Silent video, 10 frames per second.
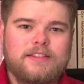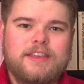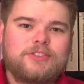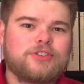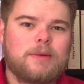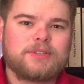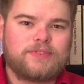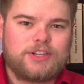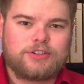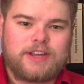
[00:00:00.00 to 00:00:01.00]
These dramas
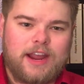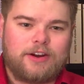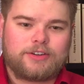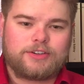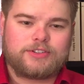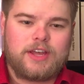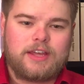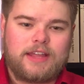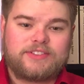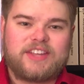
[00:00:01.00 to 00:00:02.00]
featured characters
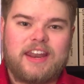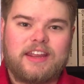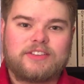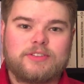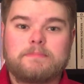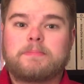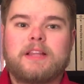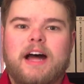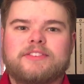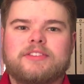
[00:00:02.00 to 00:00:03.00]
and settings and
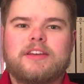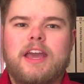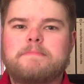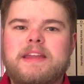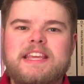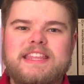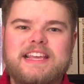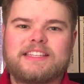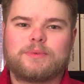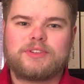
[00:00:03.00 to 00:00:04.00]
plots and many
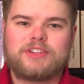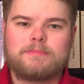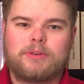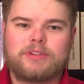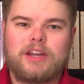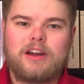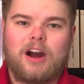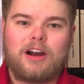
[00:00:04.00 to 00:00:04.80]
things that resembled